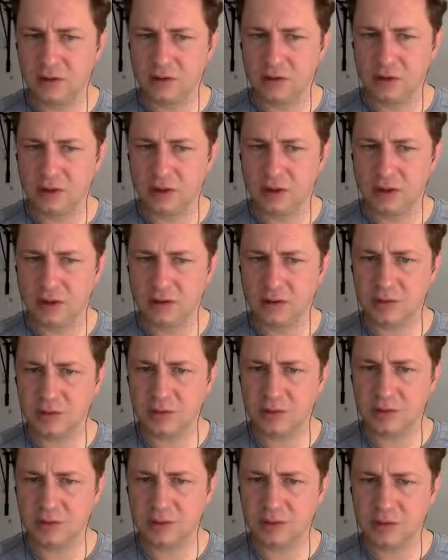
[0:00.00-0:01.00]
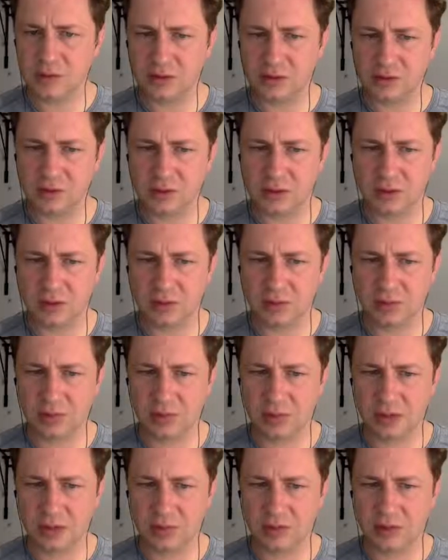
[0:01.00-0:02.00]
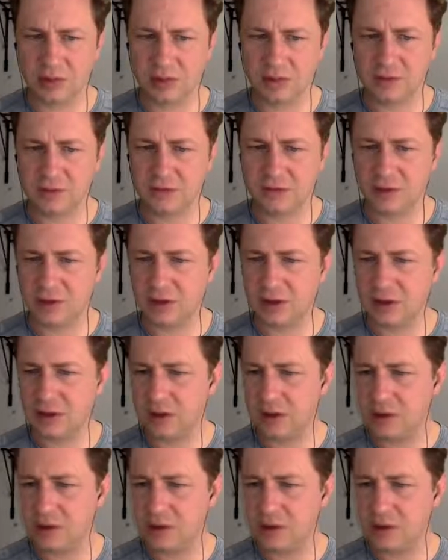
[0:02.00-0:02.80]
Yes, we want to do shaker panel, that's fine.